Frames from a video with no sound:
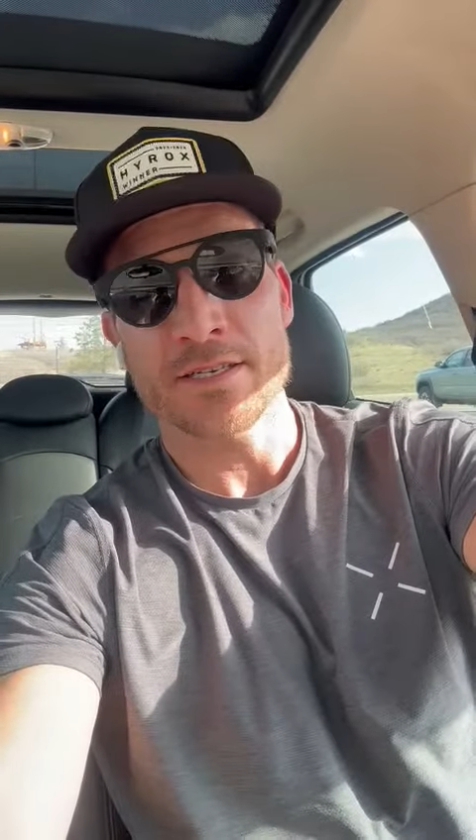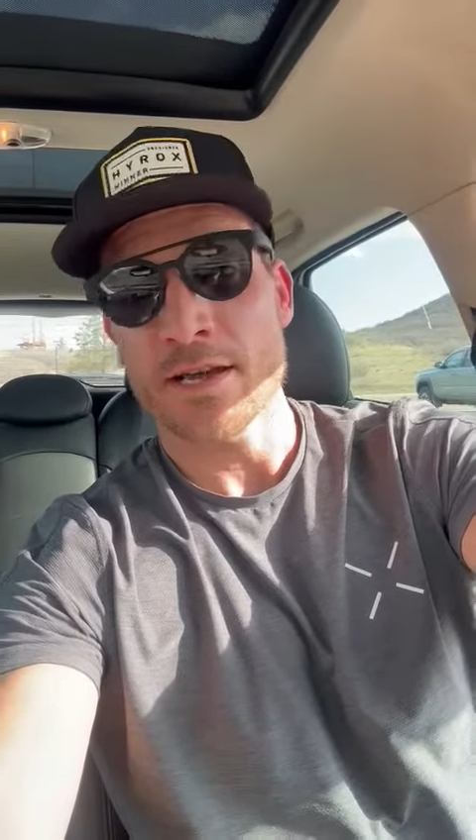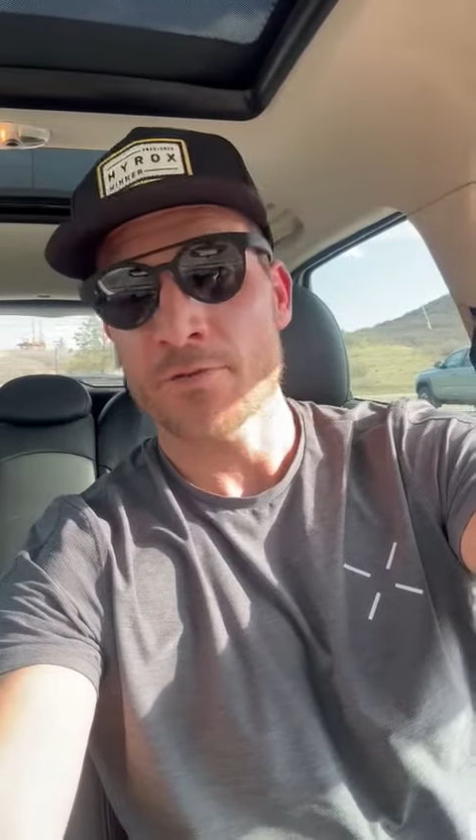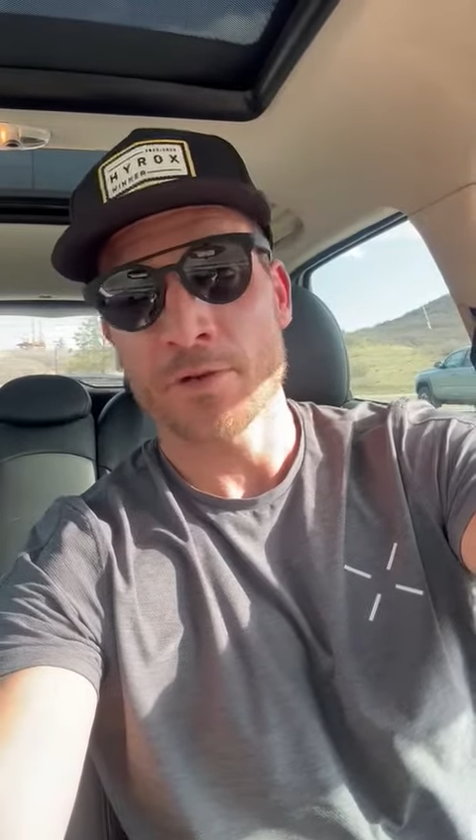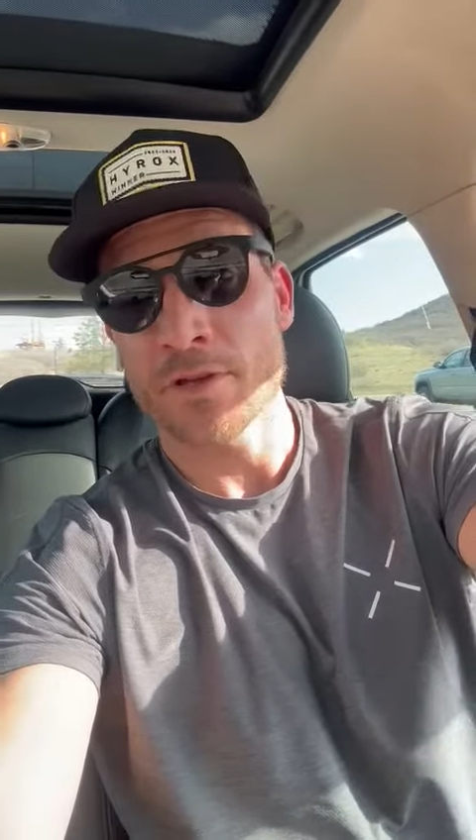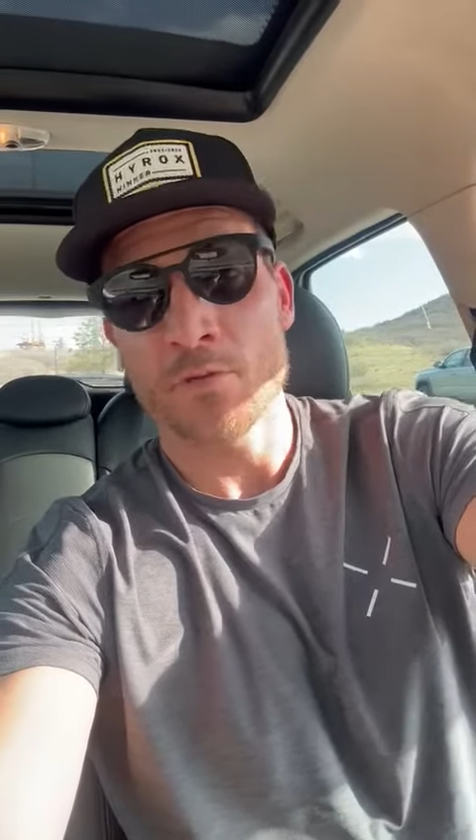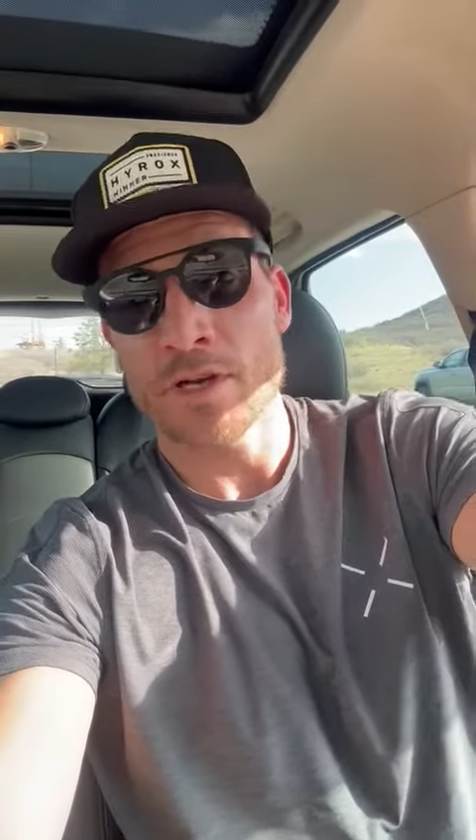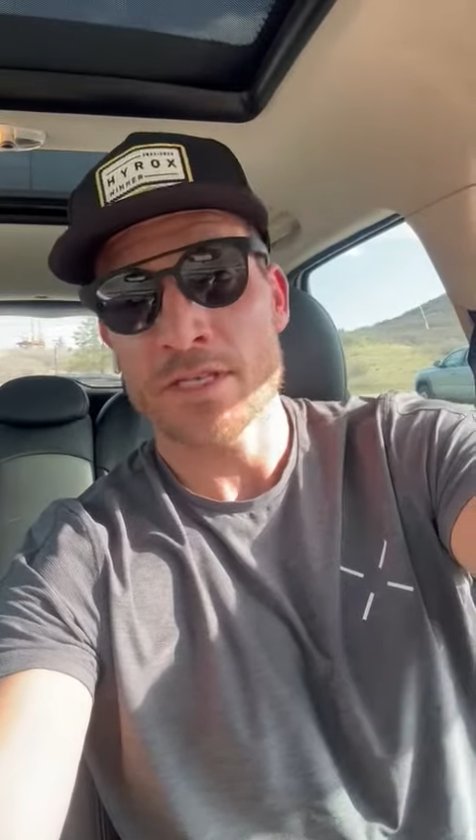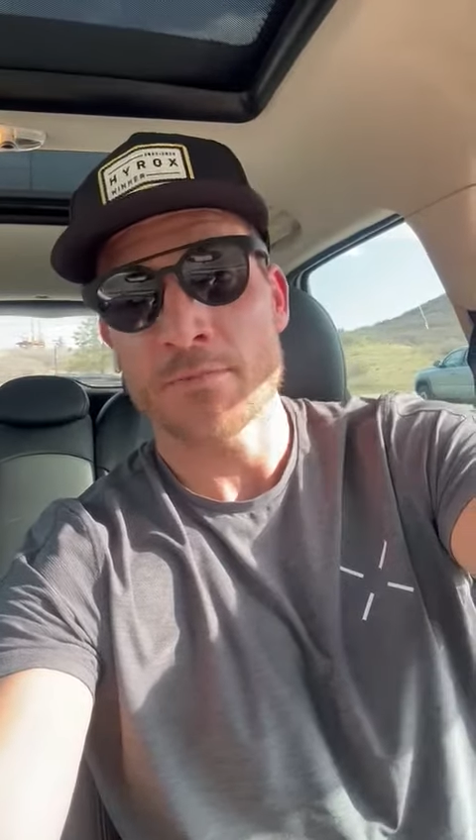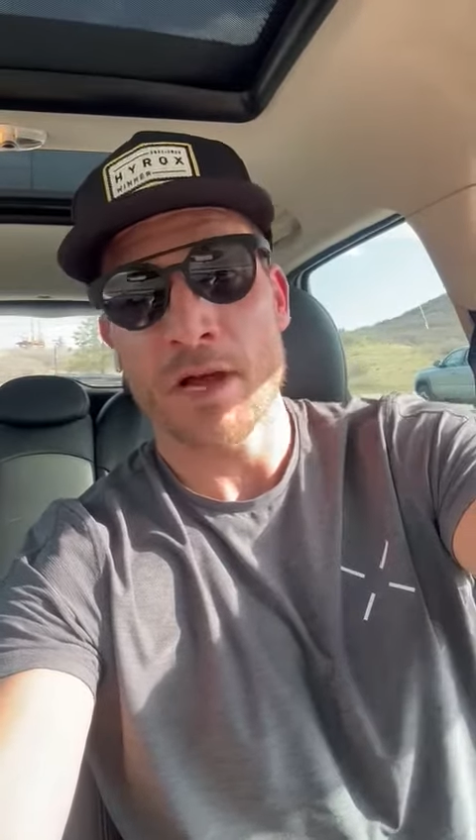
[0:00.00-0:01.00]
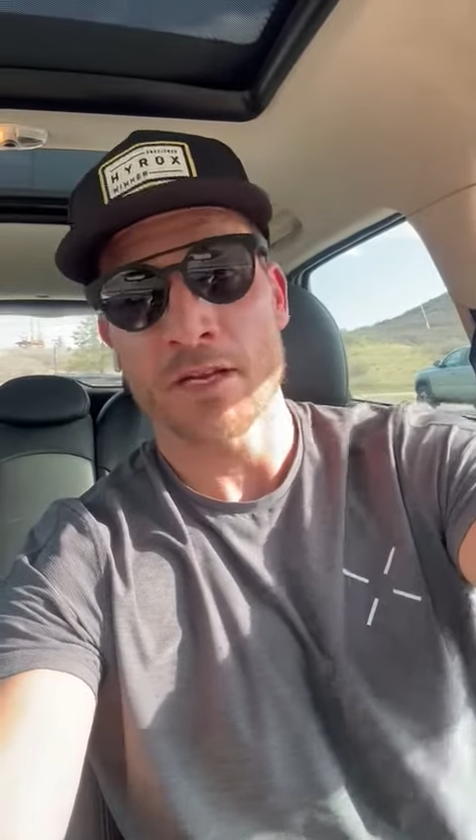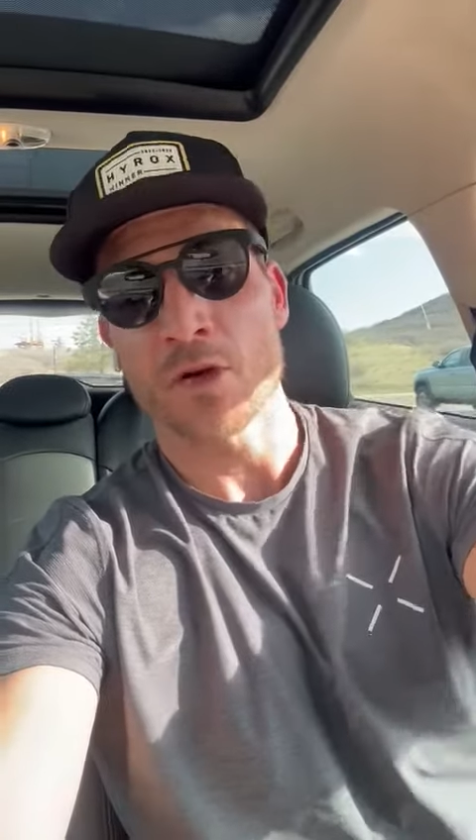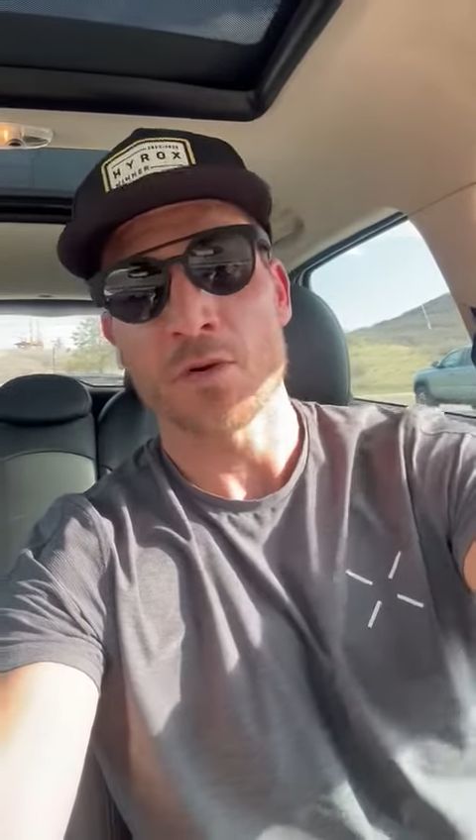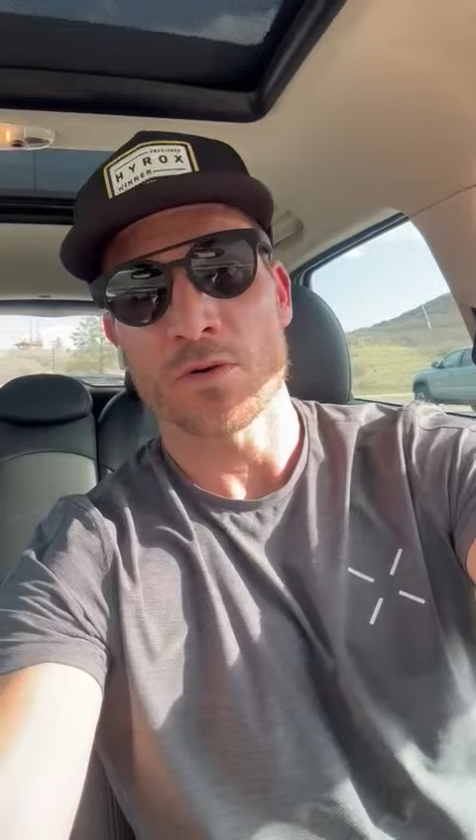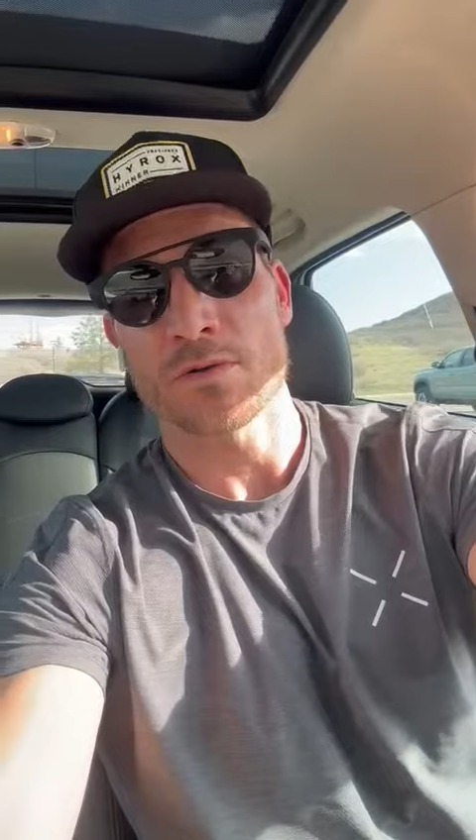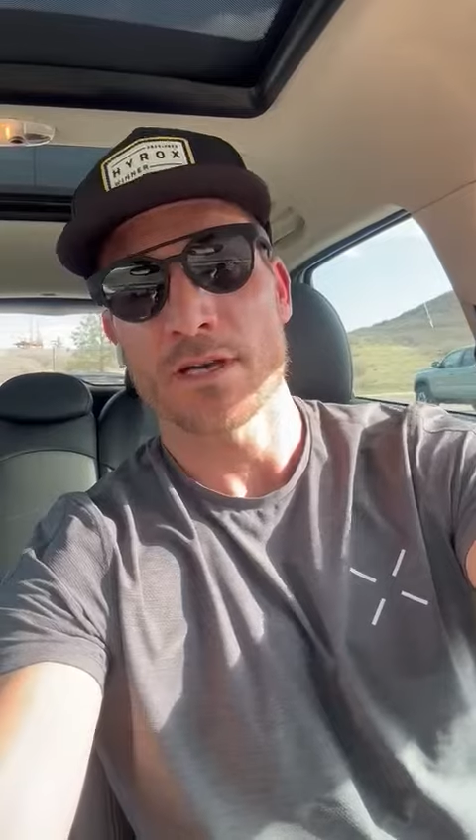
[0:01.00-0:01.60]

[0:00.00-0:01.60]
that really wasn't my goal.